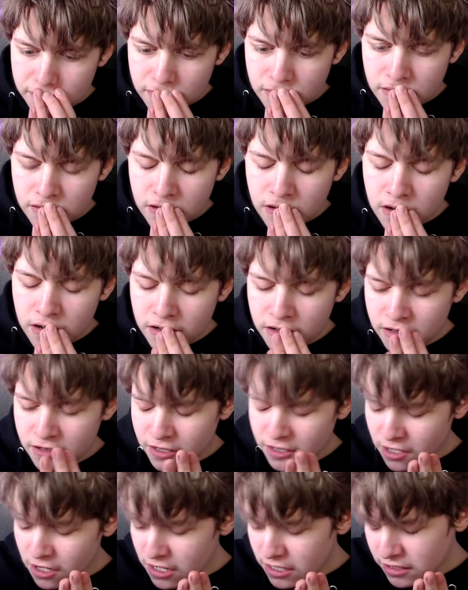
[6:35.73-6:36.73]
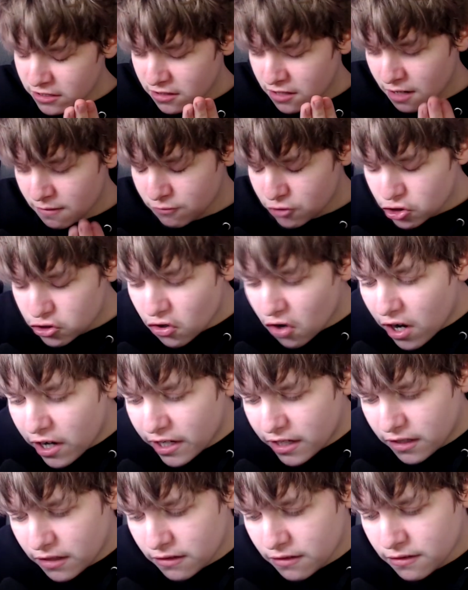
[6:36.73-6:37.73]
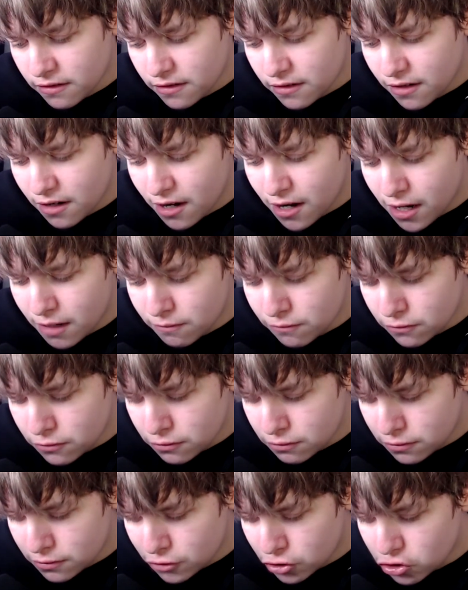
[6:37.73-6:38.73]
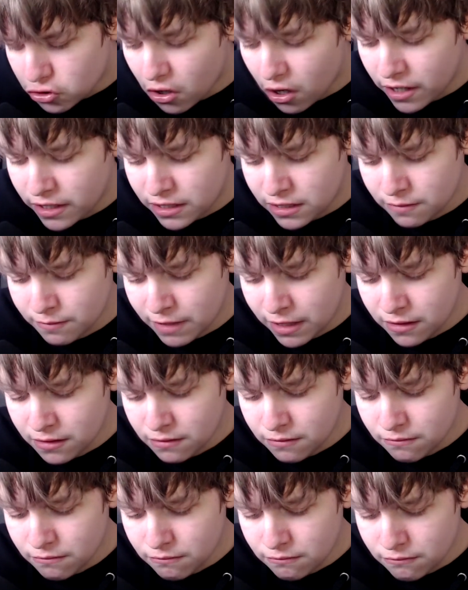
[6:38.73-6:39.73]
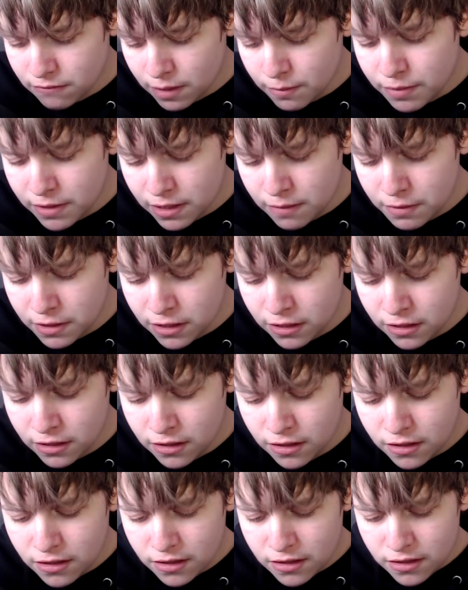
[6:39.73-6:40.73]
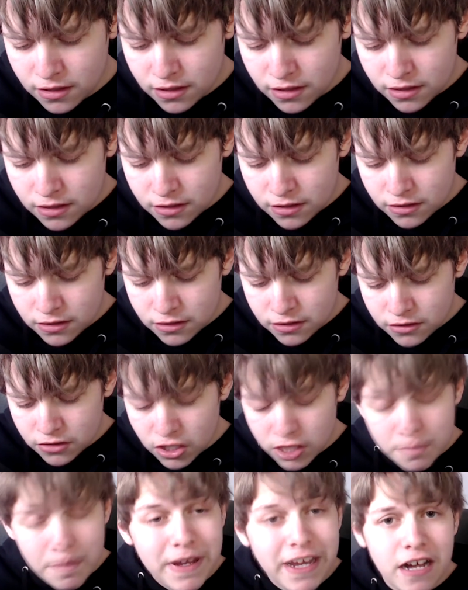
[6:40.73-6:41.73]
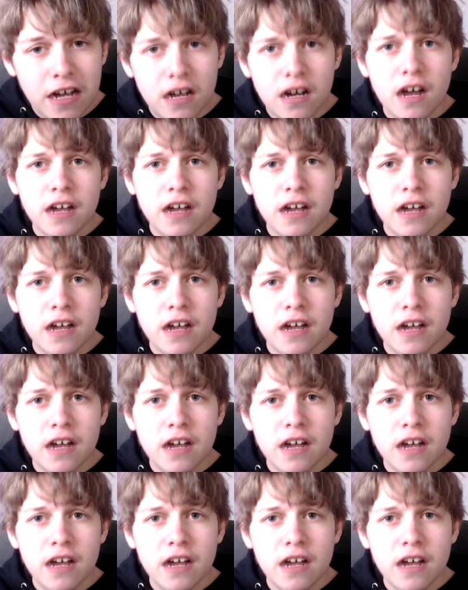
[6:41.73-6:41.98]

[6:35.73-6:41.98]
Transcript: Look, guys, I'm trying to make my PP size bigger.